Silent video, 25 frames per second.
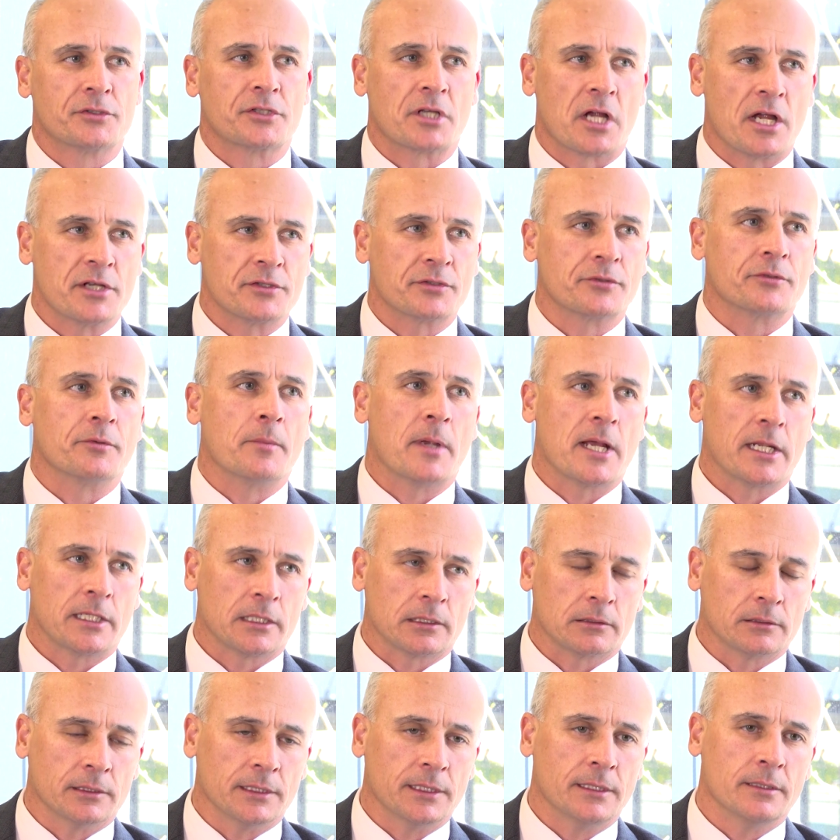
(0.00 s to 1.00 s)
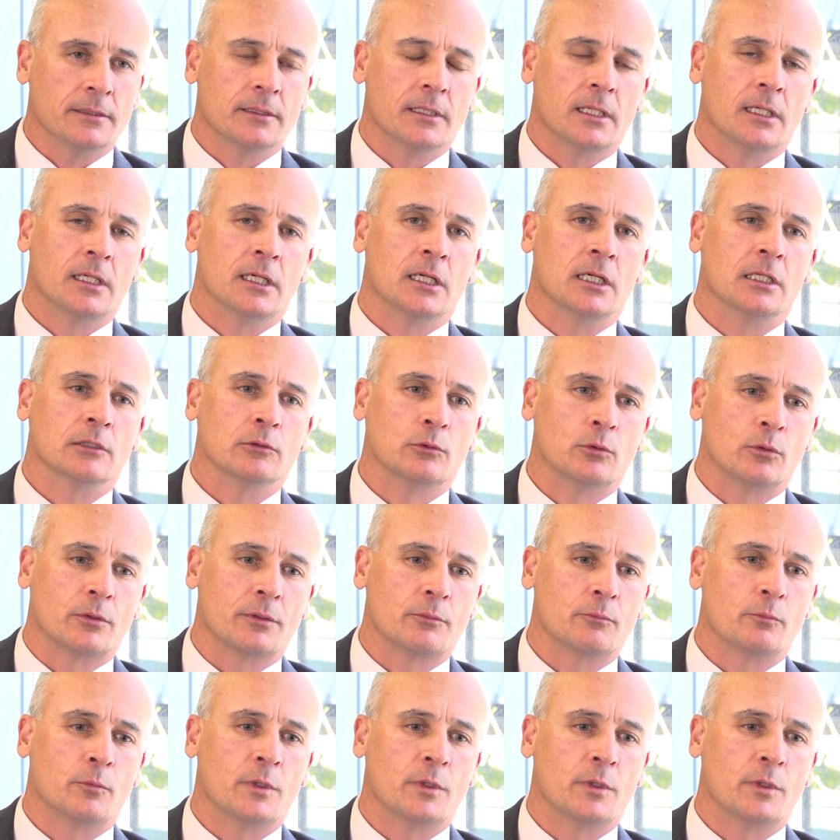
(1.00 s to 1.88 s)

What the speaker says: are changing dramatically. Look,